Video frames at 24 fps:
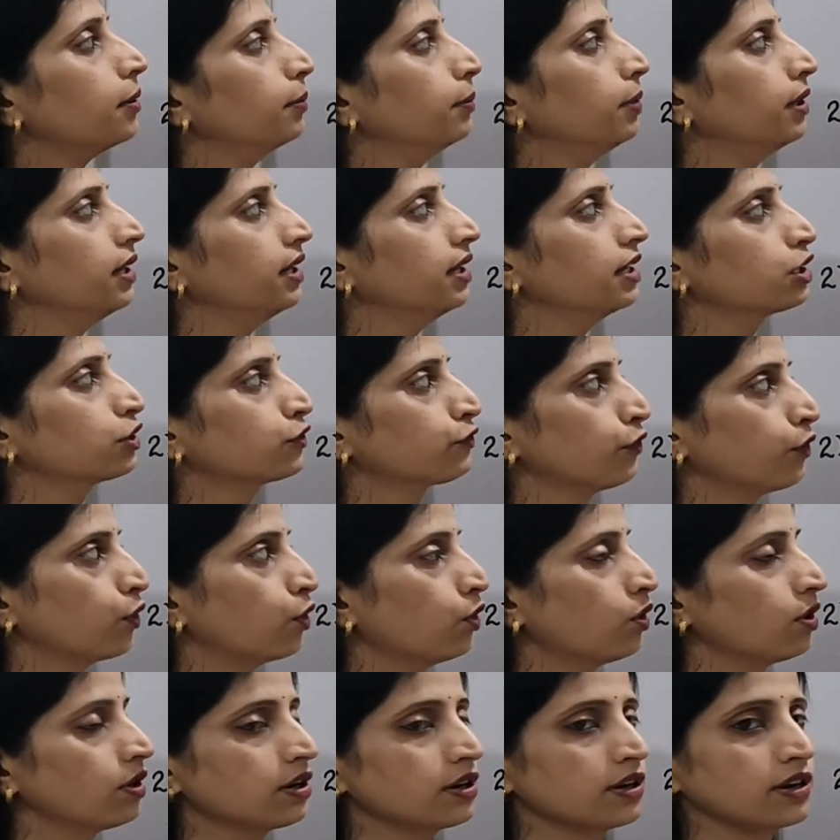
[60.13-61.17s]
b is
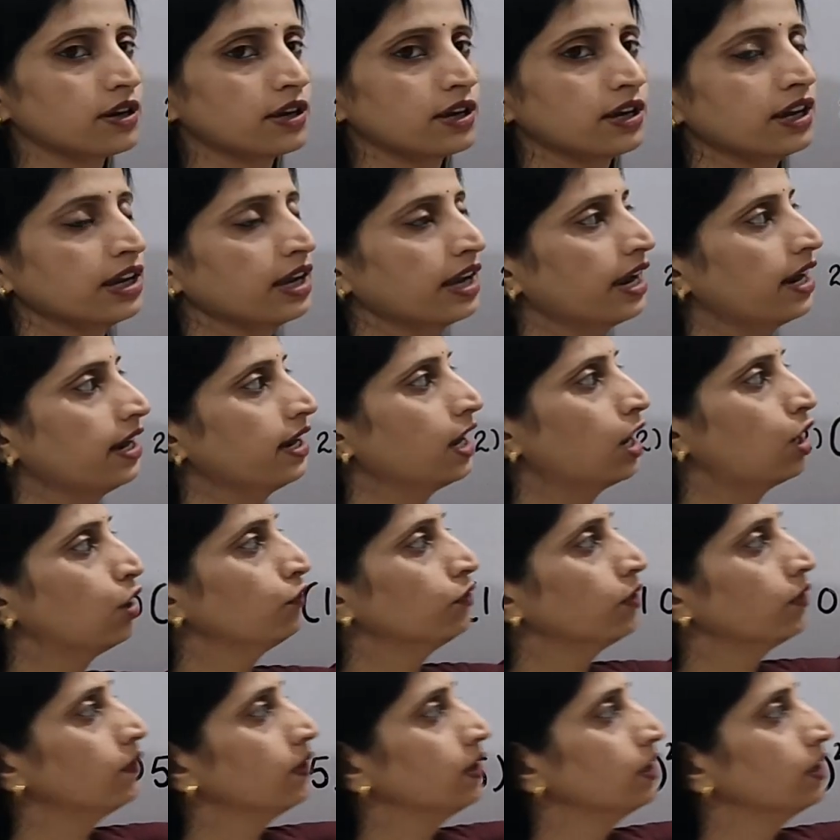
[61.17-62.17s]
4, and now we